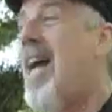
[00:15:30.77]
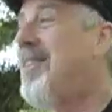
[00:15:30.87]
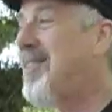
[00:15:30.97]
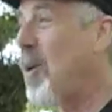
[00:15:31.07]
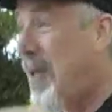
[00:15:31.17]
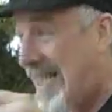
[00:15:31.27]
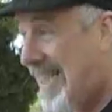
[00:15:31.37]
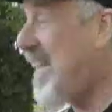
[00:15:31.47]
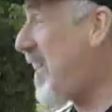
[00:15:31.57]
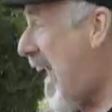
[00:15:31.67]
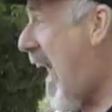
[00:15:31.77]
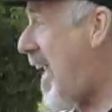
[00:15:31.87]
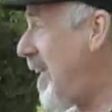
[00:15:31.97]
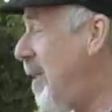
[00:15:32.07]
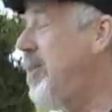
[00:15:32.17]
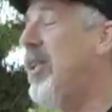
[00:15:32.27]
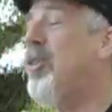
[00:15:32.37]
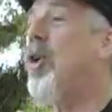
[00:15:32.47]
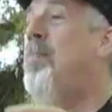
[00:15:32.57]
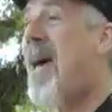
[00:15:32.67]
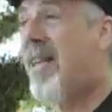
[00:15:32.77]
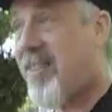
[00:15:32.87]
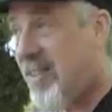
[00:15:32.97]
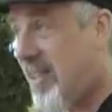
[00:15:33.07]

And so we did that. It was a tremendously